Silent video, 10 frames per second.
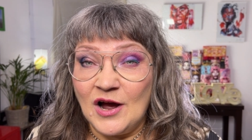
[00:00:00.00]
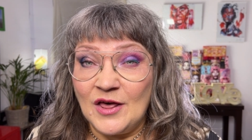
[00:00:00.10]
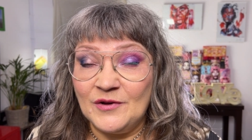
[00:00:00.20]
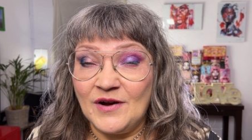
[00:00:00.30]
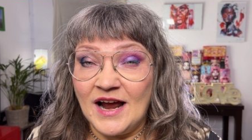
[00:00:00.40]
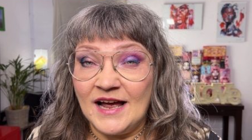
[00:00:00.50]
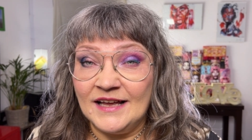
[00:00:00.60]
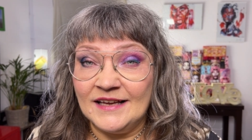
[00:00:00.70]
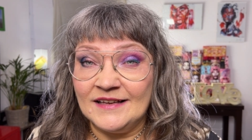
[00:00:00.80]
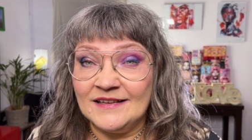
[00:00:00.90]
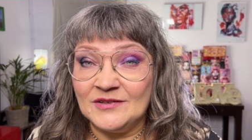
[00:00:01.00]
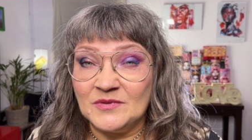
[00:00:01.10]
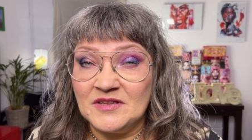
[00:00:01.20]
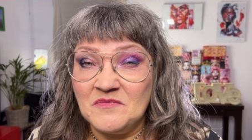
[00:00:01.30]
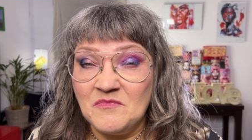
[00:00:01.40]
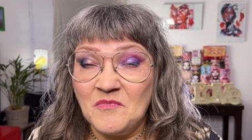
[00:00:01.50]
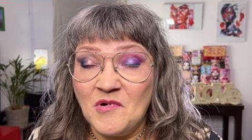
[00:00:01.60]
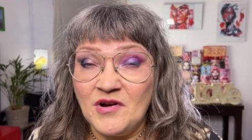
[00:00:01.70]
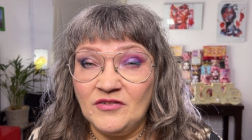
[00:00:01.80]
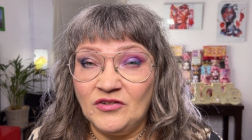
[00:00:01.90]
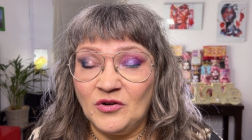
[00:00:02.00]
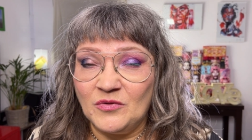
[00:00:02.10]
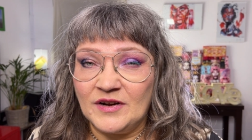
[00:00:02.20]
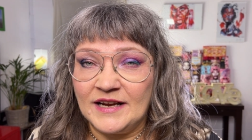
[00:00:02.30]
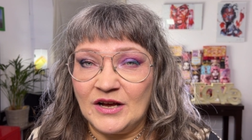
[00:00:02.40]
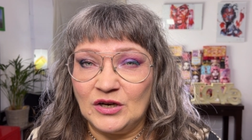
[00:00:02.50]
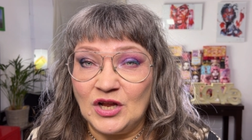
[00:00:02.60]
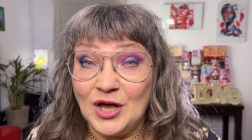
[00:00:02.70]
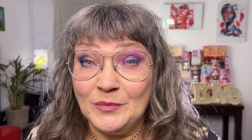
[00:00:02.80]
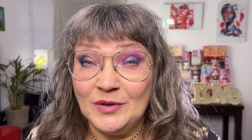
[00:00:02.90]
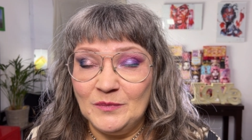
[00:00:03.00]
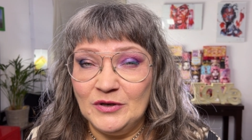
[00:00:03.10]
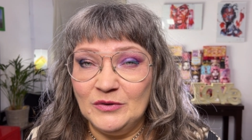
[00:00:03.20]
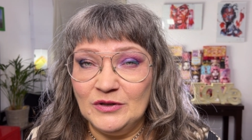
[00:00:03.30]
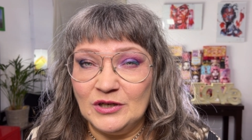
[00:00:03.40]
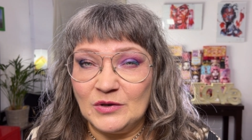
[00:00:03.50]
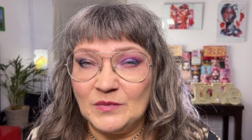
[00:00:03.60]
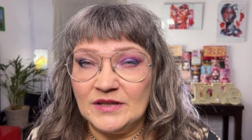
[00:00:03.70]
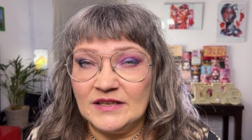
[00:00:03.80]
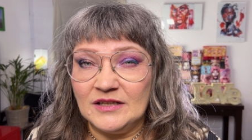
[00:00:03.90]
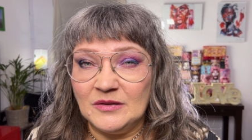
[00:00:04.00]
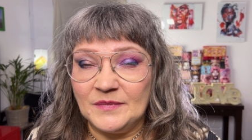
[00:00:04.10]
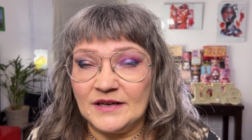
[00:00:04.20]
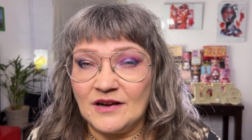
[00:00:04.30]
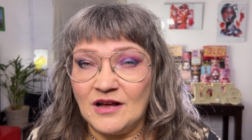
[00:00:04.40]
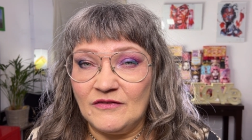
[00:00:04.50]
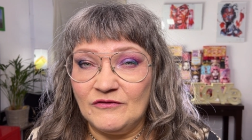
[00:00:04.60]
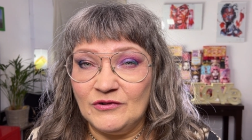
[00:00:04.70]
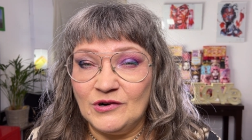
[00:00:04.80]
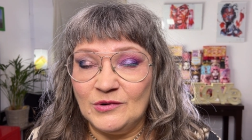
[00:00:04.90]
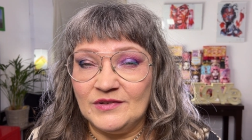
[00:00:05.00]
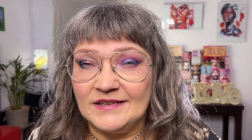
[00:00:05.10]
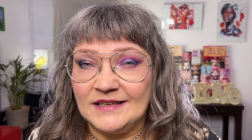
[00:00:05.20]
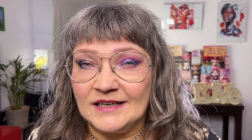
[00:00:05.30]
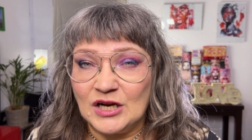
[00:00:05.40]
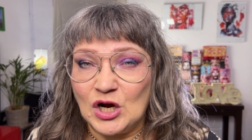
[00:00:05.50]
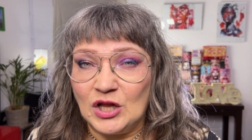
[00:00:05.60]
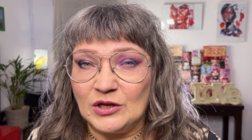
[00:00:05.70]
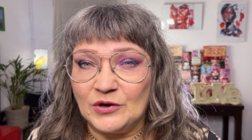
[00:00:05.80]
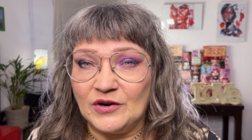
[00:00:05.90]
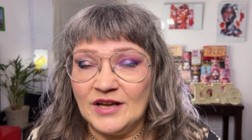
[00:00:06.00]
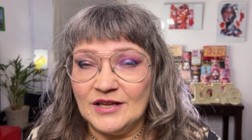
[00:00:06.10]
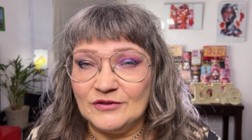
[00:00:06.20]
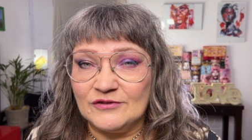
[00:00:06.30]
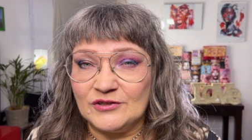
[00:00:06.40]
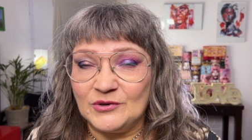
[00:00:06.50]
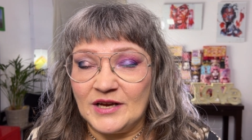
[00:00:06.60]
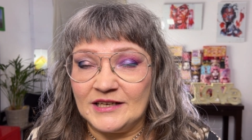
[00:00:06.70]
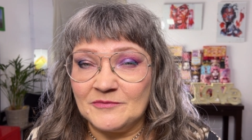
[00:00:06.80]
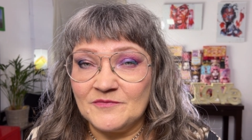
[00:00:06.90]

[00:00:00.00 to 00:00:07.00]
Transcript: other eye is with a more toned down but blue look with a little bit of rosy color to it.